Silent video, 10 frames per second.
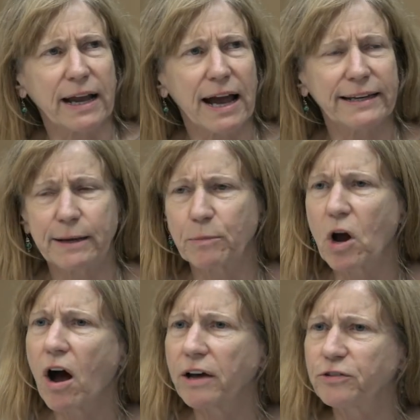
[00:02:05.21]
a guy named
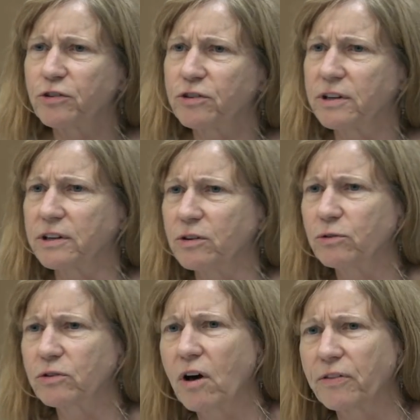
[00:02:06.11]
Costerton,
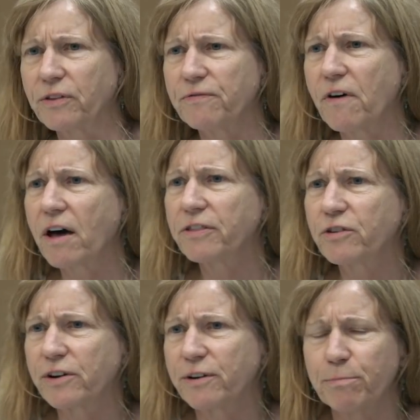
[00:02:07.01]
who's called the
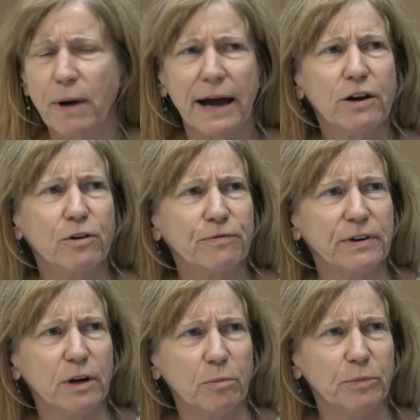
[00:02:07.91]
father of
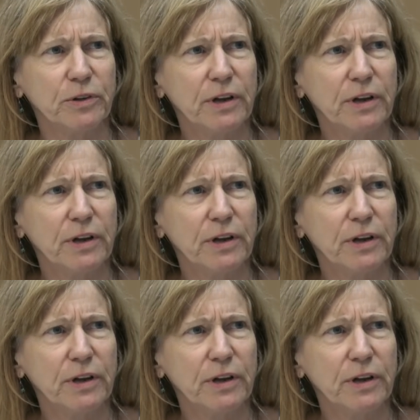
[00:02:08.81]
biofilms,